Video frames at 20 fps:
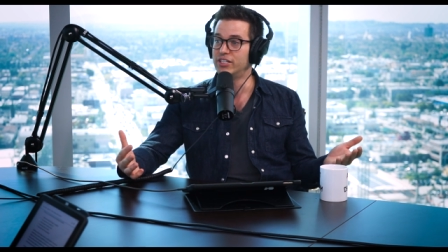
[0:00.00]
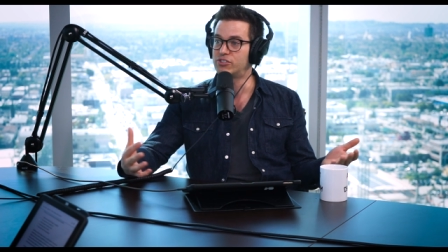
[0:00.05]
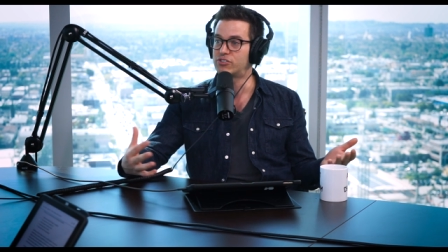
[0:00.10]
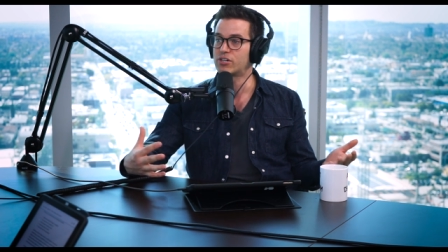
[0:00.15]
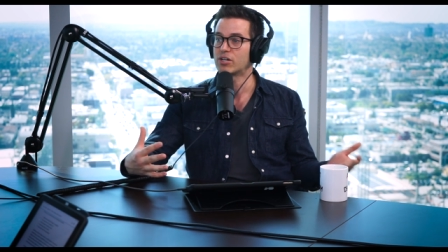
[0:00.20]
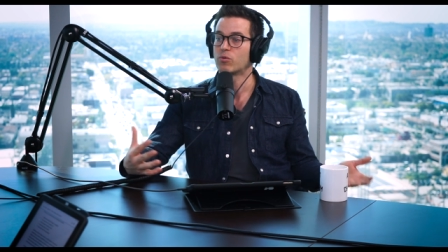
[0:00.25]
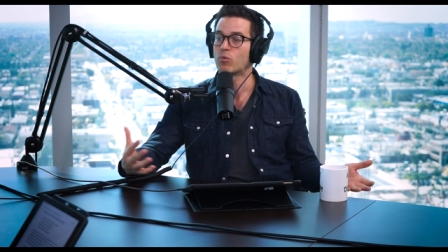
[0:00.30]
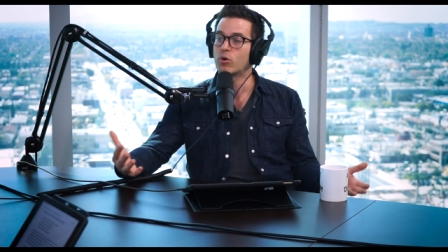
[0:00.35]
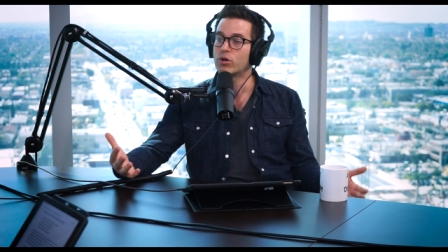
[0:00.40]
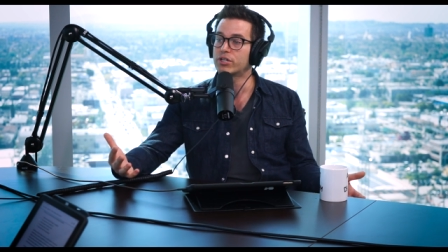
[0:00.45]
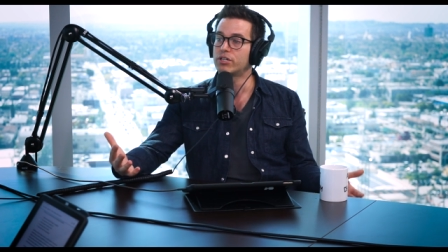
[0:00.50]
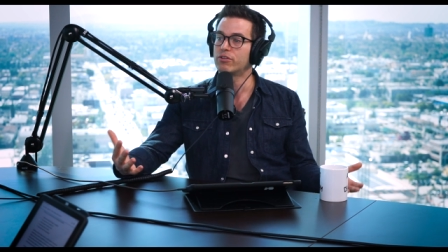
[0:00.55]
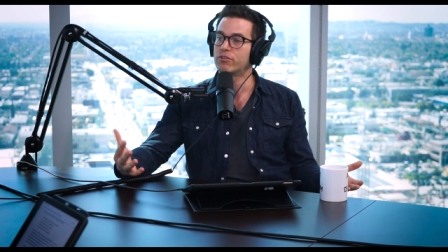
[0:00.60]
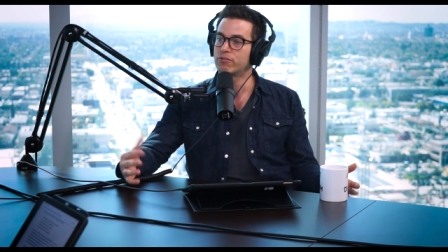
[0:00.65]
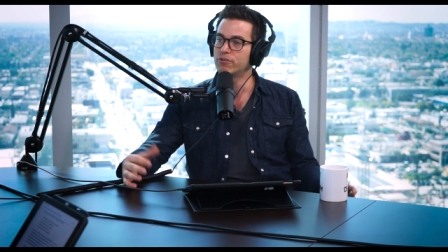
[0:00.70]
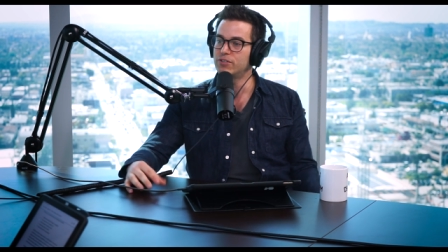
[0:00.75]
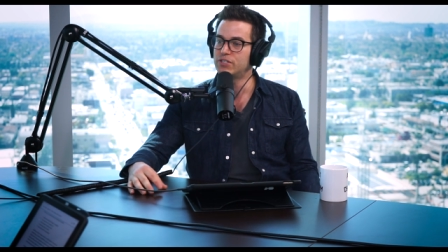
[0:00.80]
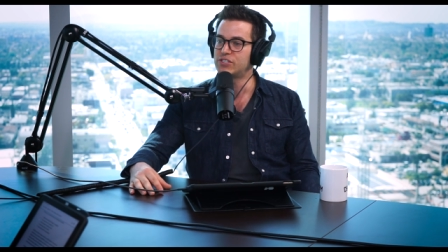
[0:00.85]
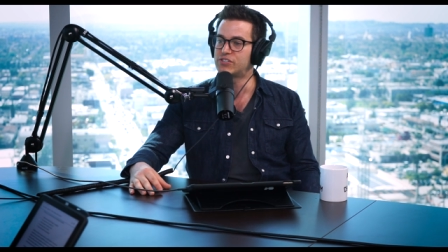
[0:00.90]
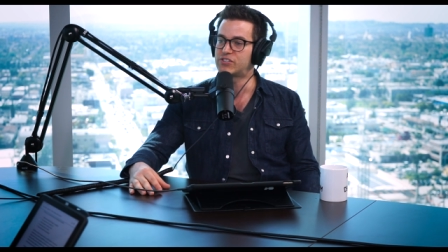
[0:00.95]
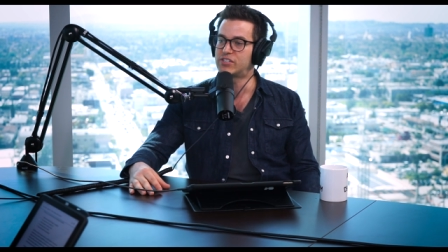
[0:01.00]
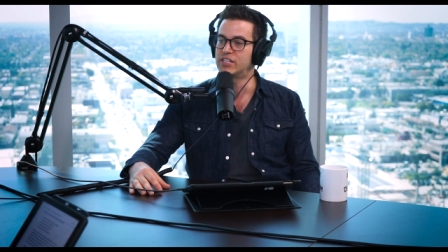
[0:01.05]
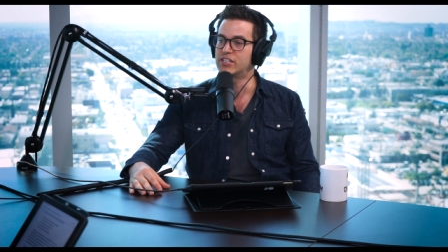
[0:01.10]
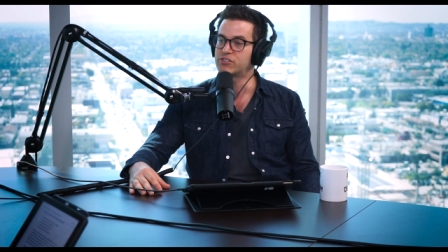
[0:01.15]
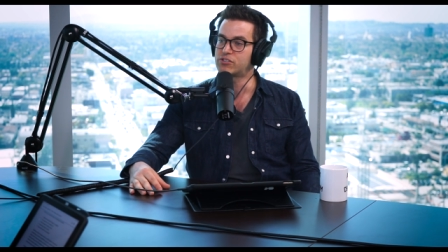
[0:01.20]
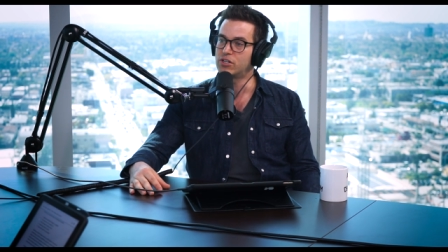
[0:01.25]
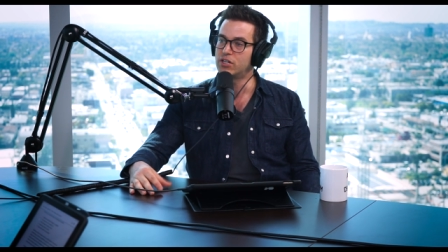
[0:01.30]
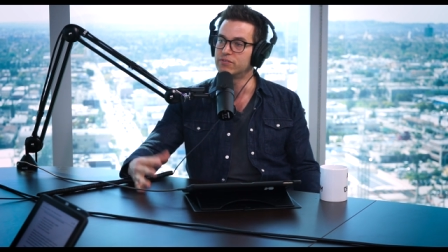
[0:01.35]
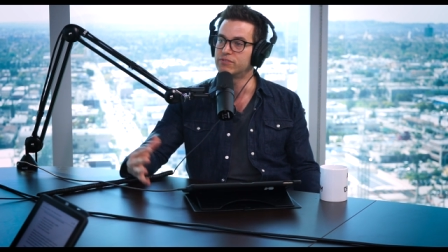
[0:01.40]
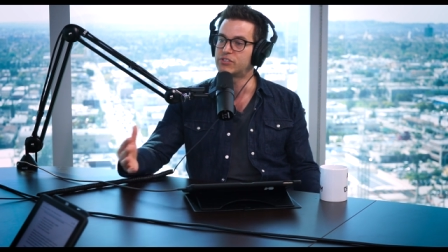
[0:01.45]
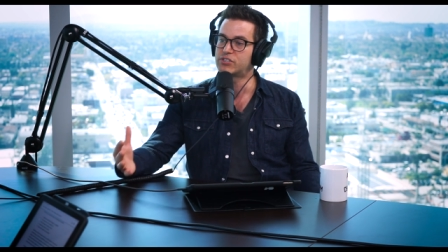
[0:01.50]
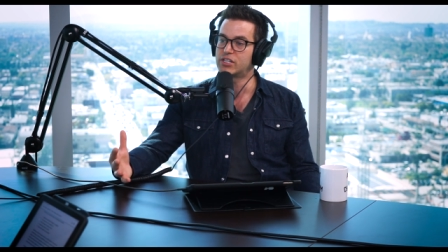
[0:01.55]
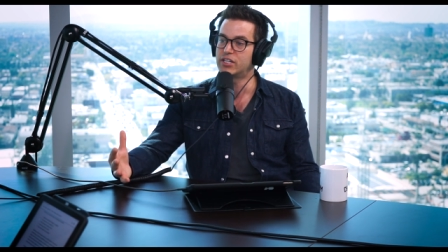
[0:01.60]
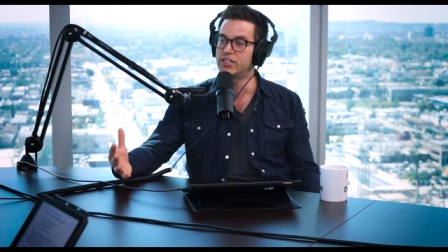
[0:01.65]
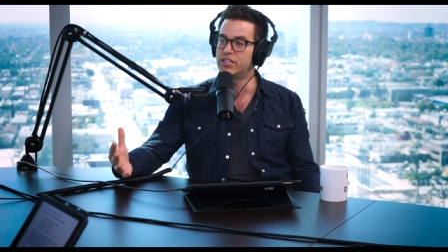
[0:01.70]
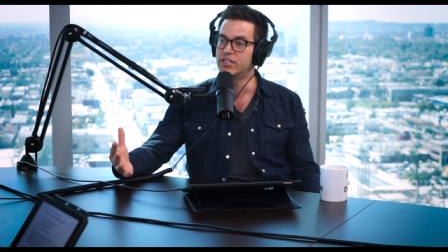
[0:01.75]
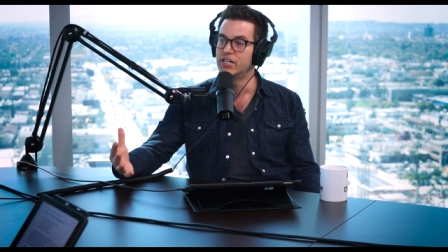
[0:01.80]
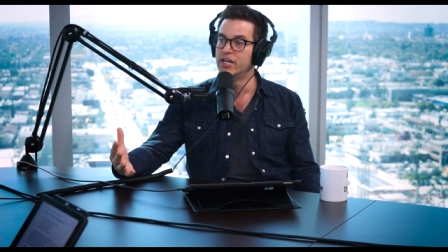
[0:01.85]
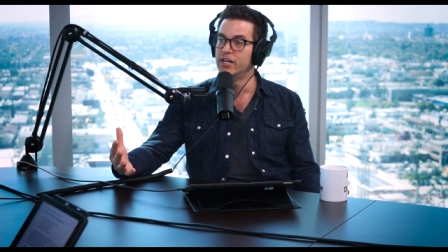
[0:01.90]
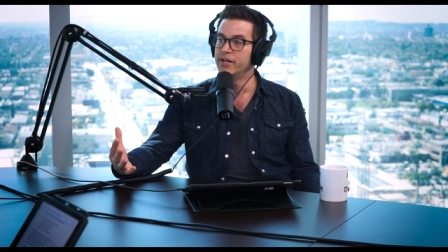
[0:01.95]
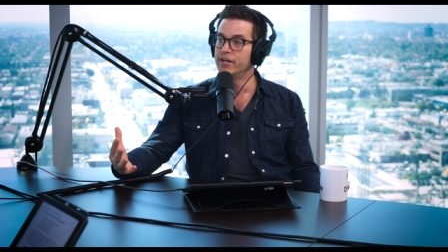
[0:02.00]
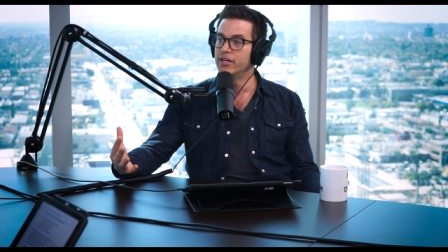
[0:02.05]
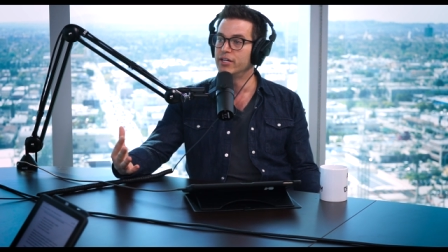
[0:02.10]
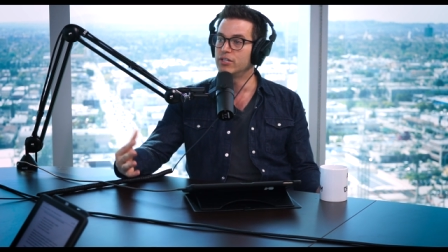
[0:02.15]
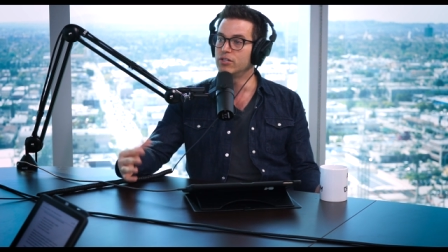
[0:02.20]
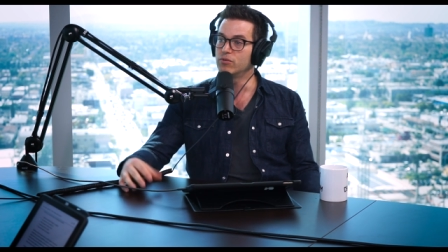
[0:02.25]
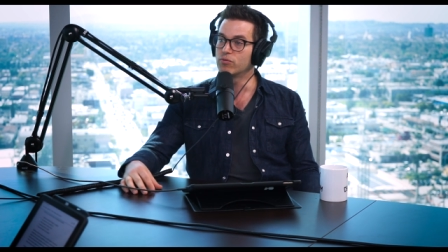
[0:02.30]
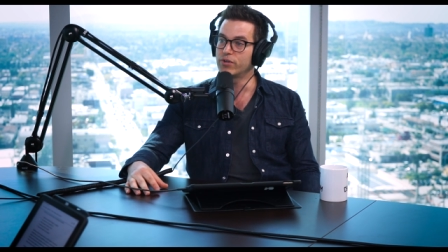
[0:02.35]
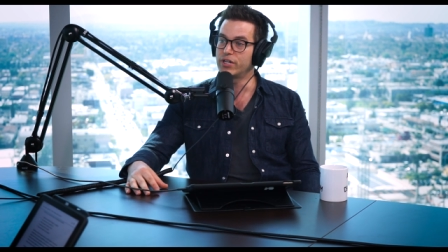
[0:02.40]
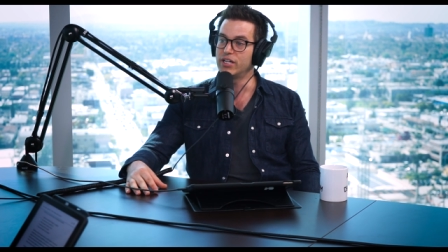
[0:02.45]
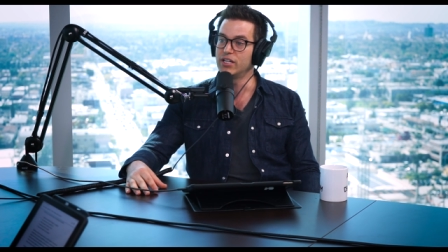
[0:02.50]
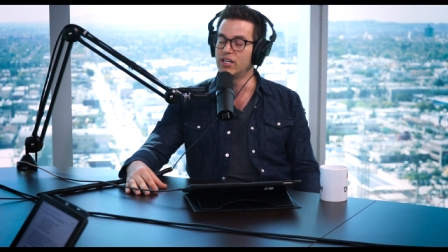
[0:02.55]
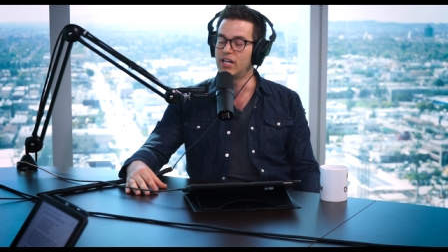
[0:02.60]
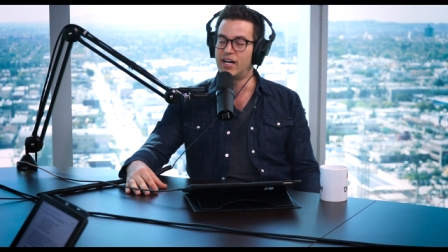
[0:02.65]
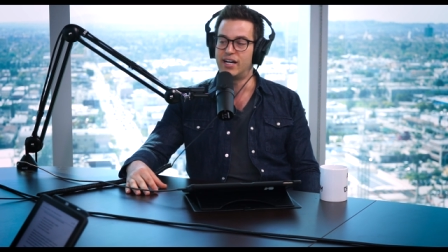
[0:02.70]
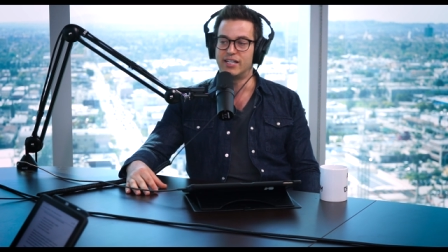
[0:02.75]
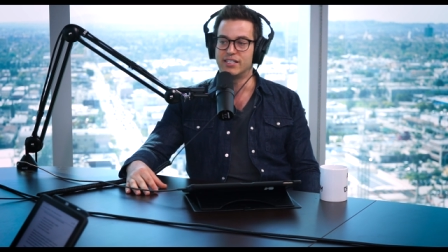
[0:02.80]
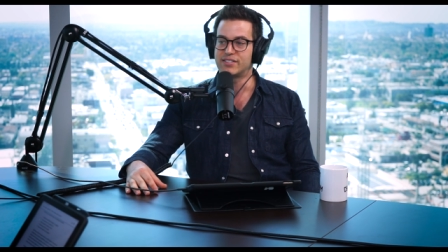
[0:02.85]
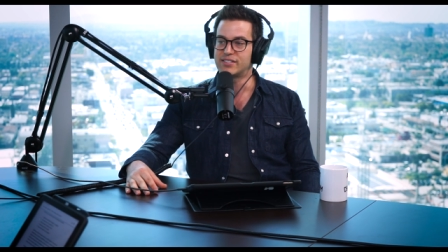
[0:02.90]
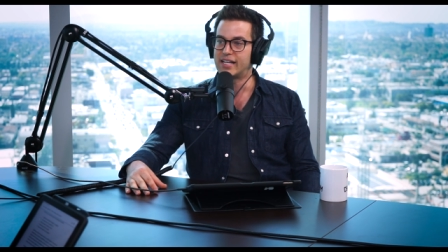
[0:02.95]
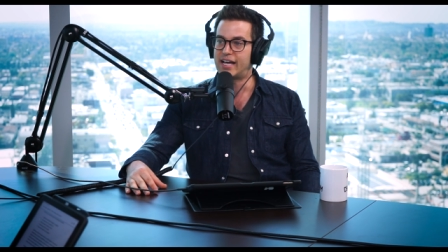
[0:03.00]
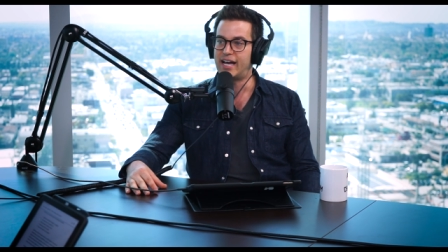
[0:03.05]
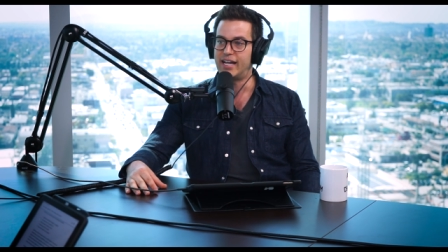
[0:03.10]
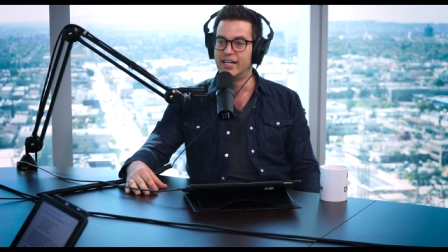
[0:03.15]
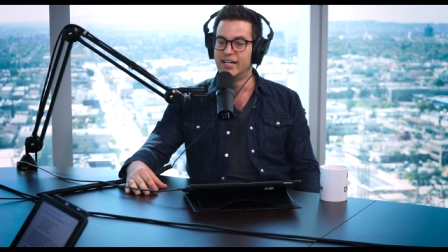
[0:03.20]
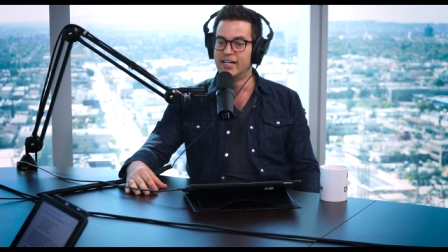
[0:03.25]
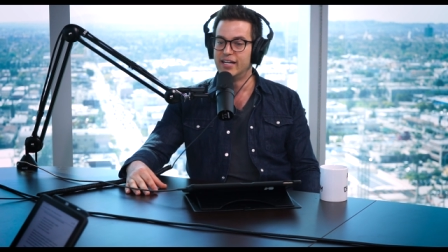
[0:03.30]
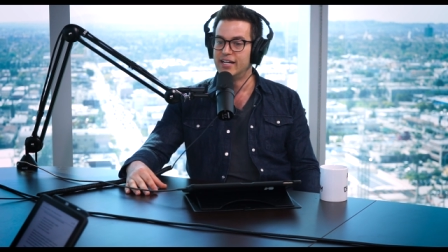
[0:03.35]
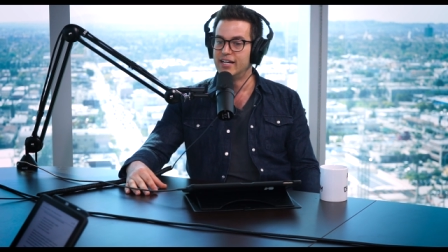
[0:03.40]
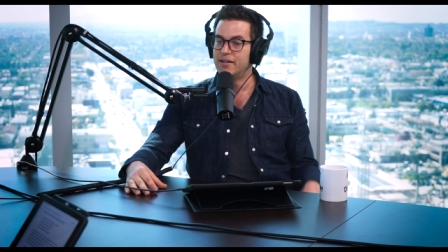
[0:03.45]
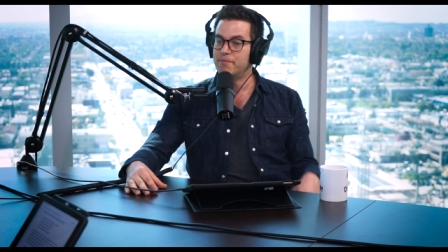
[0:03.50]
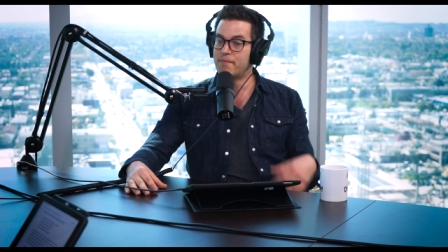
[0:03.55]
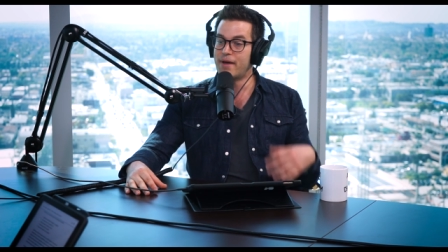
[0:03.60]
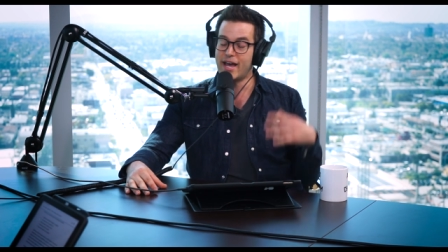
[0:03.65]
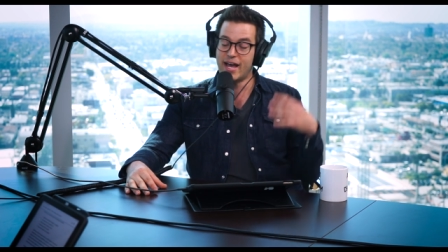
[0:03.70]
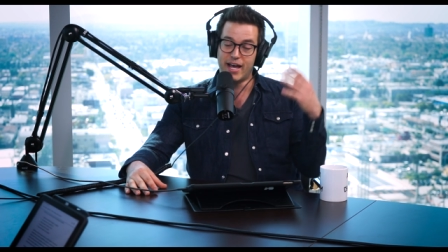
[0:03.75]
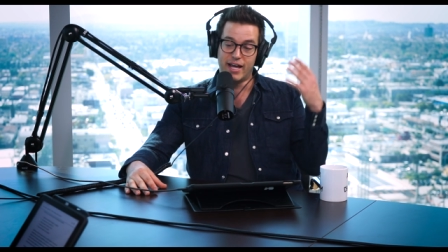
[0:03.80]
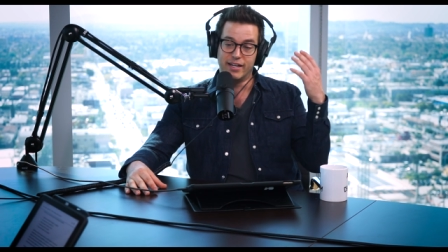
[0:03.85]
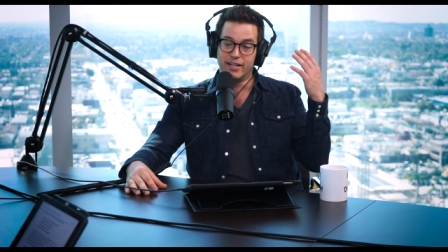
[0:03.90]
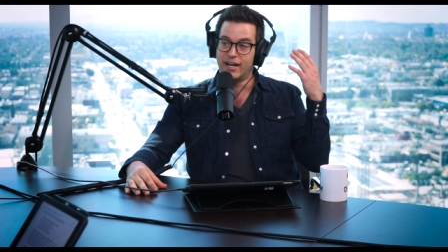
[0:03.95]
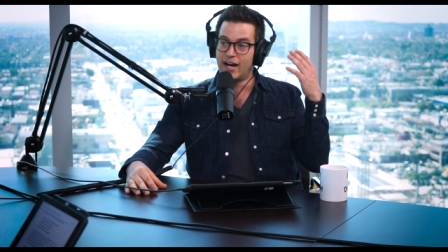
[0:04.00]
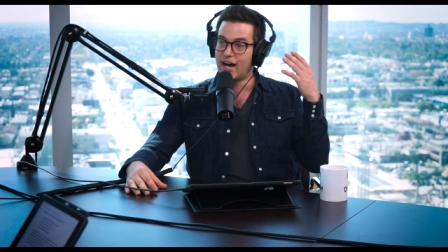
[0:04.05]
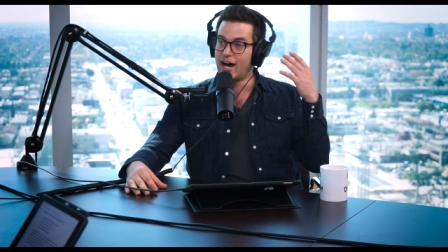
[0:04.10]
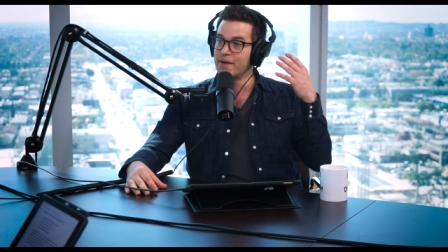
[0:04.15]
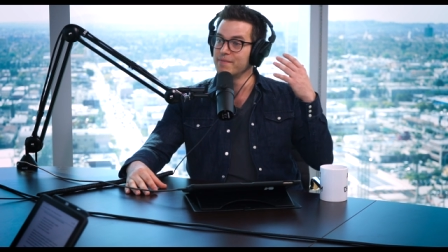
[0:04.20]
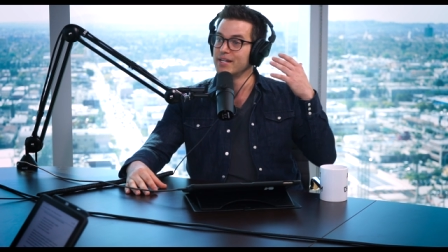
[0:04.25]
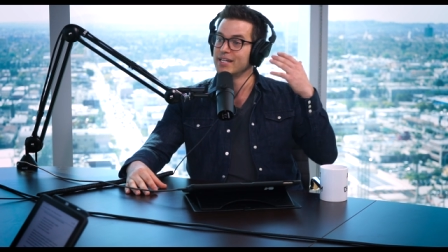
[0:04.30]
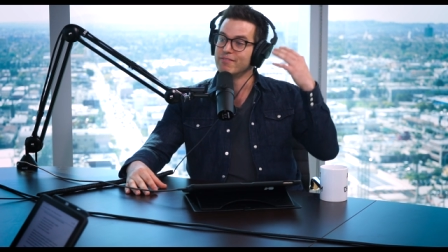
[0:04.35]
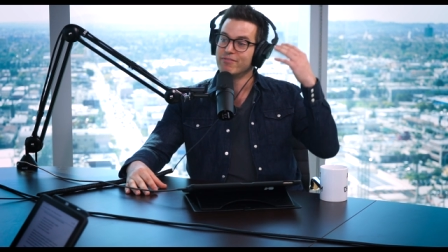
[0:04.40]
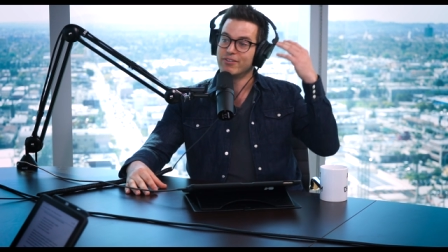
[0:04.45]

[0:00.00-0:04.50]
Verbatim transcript: You start working through these things, and all of a sudden you realize that, man, I'm not